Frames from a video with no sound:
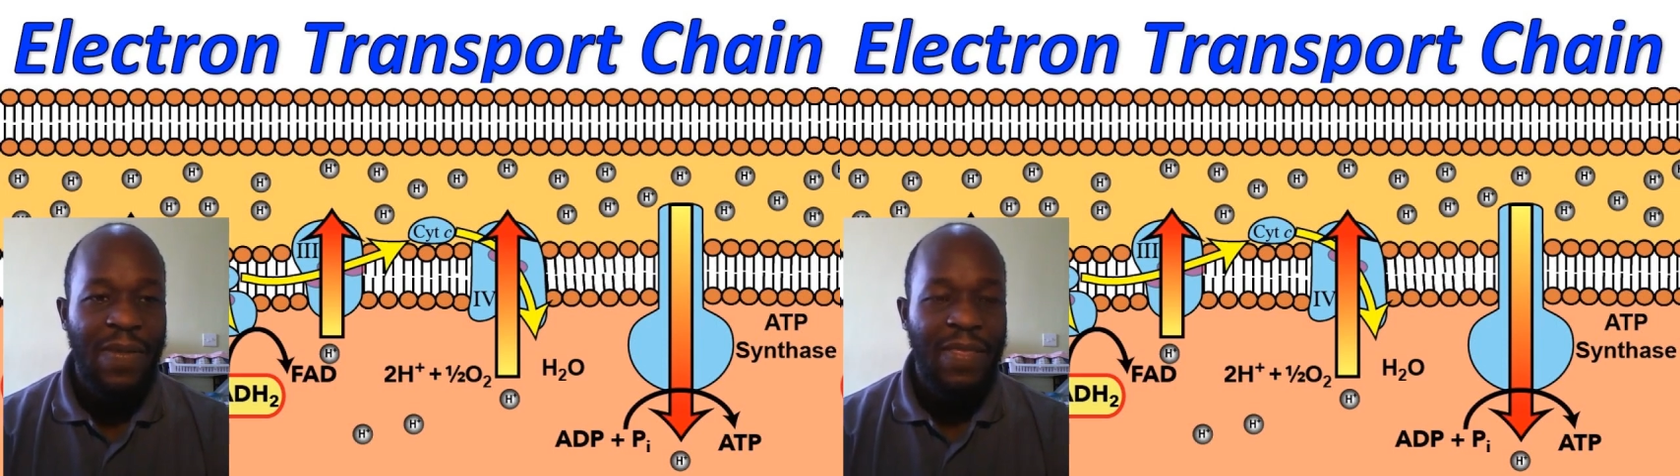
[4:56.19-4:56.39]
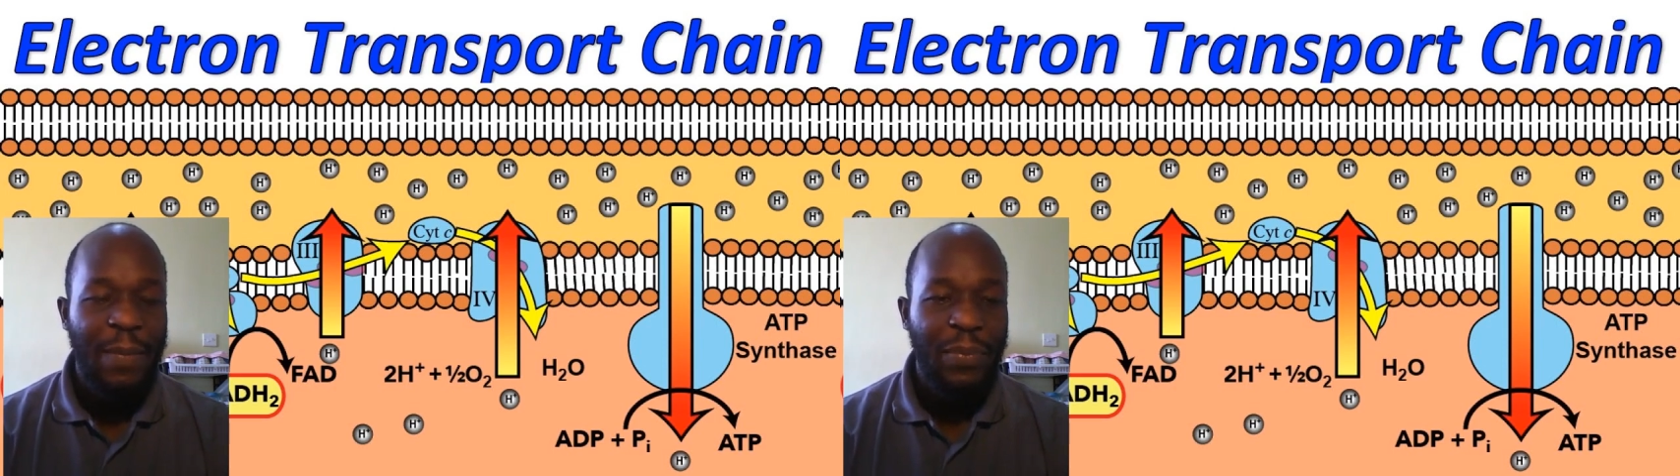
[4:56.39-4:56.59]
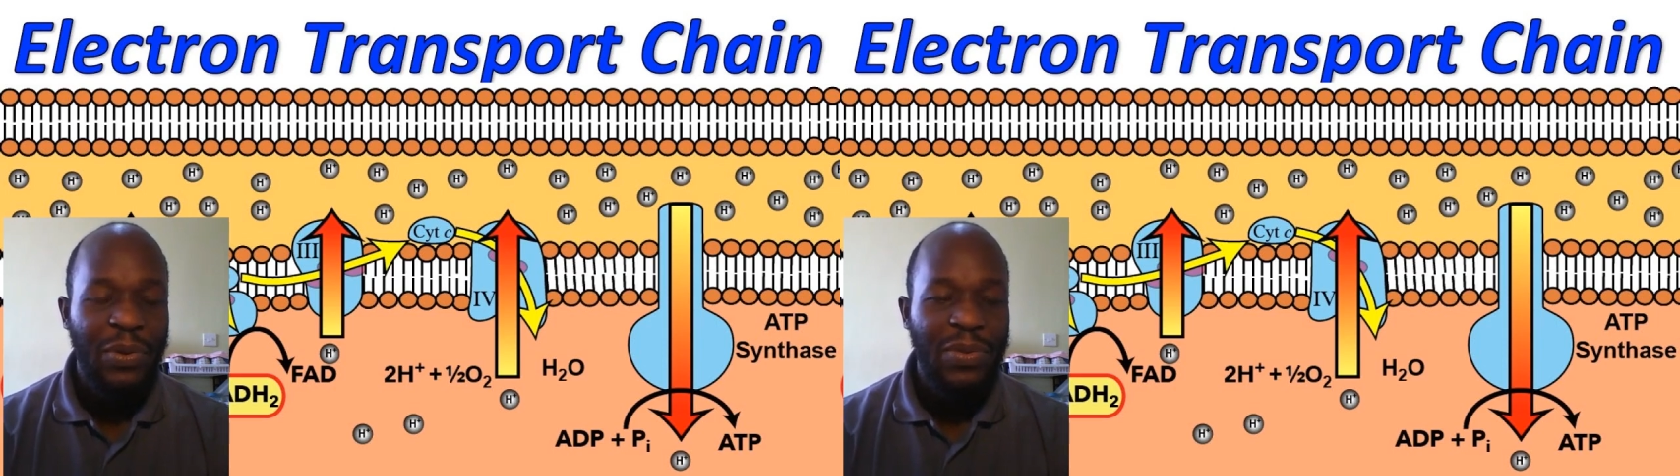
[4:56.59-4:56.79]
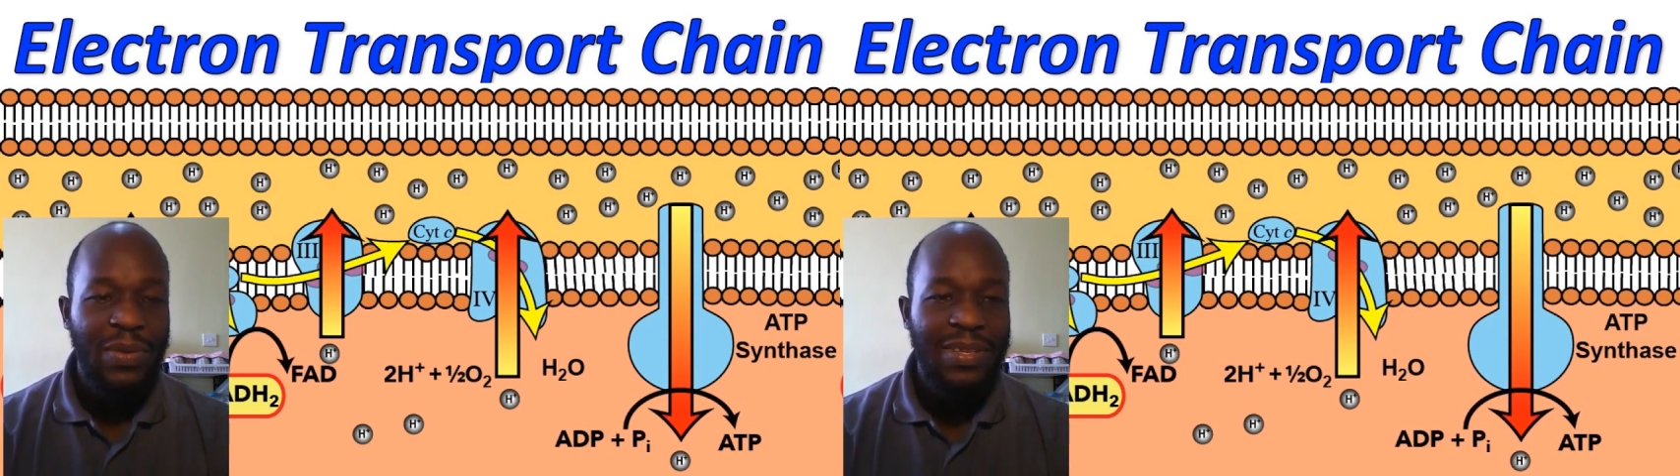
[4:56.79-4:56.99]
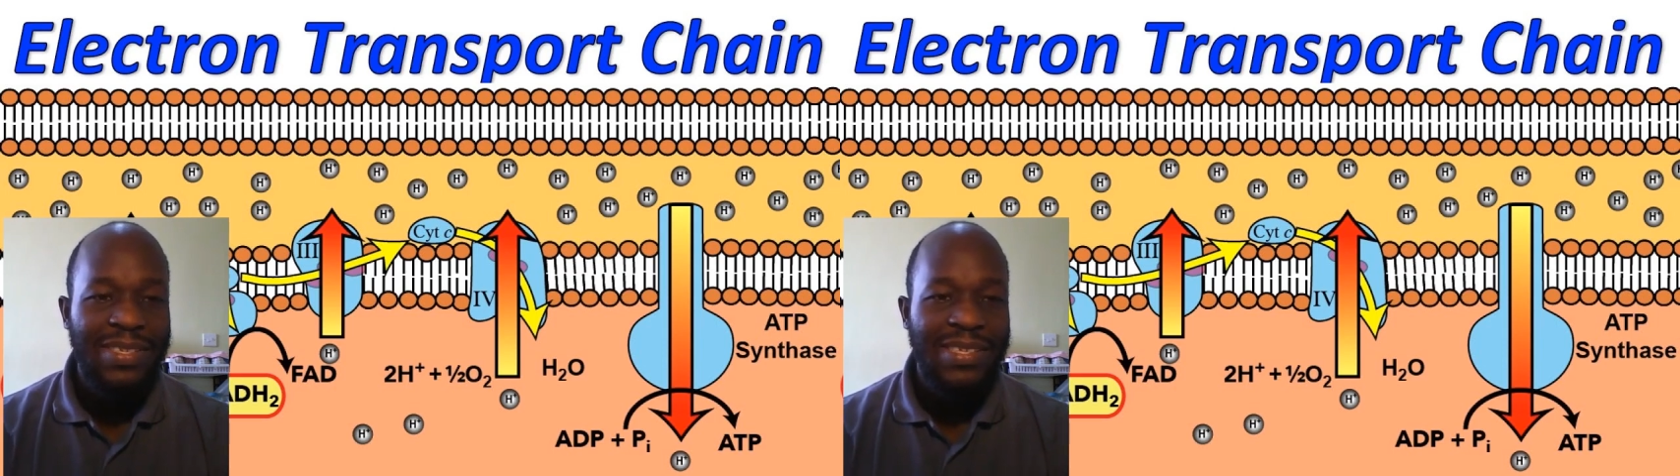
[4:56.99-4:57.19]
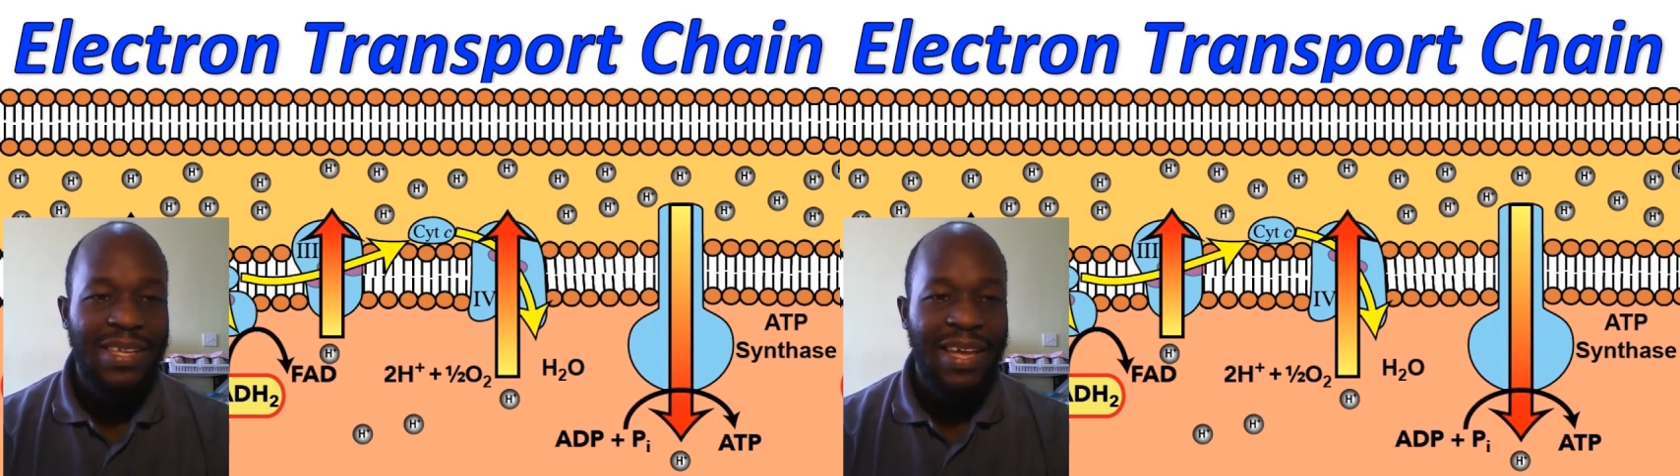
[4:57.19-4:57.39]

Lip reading: the protons